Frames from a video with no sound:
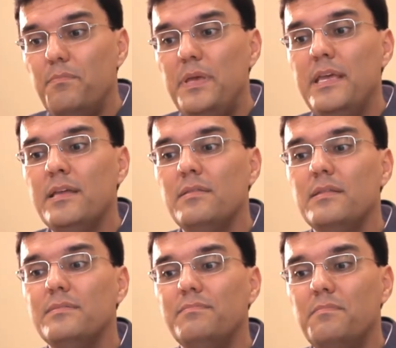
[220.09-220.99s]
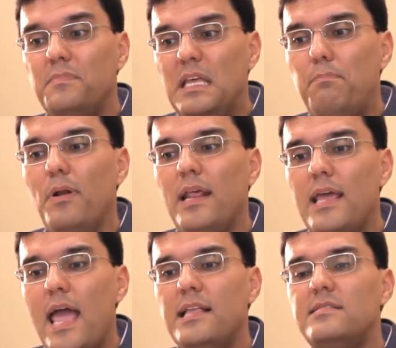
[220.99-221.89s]
being
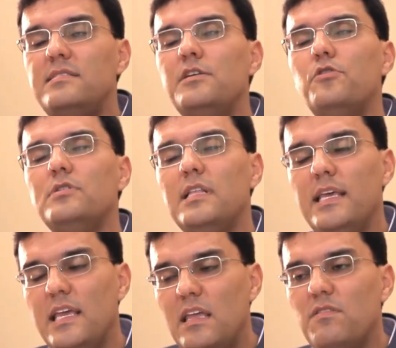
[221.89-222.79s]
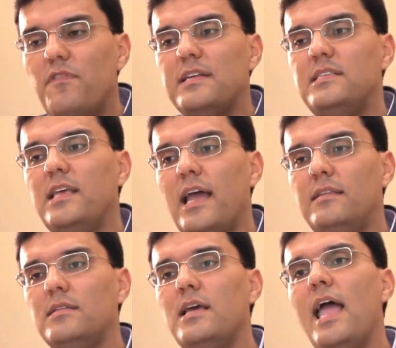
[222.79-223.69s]
deeply and seriously
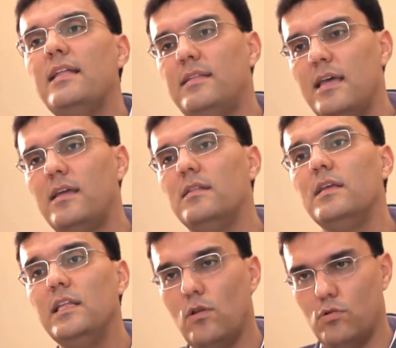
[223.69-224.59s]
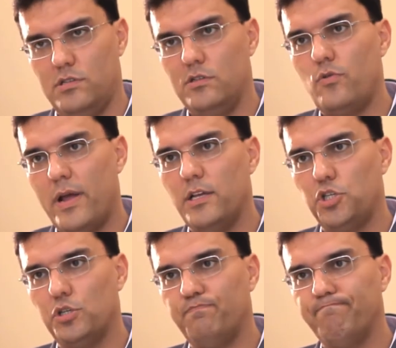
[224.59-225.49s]
investigated and taken in
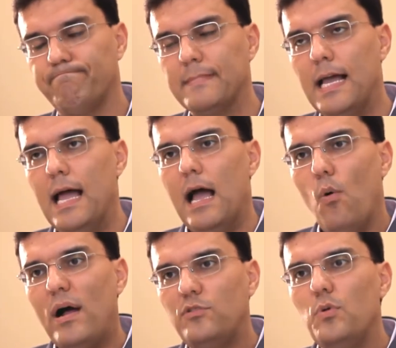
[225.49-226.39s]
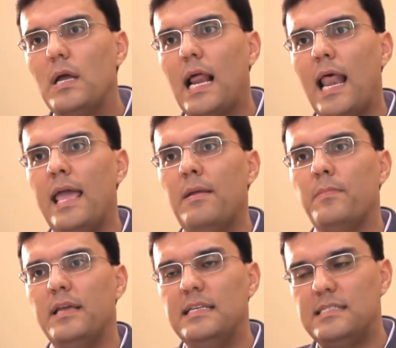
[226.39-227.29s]
consideration. What we
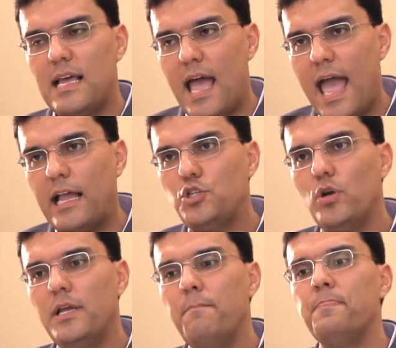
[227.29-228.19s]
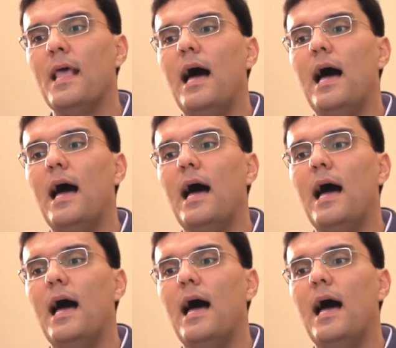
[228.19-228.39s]
claim is actually